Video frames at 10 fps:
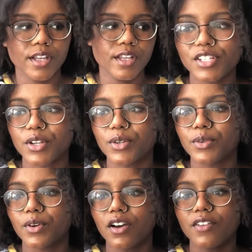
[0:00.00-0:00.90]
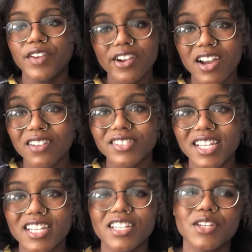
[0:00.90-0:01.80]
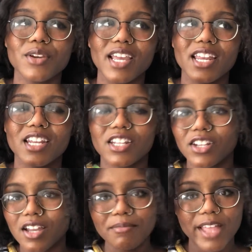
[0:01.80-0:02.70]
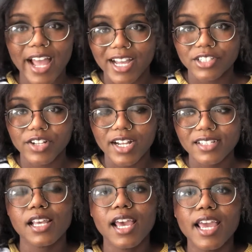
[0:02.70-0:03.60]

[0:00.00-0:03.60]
So very often you can look up the address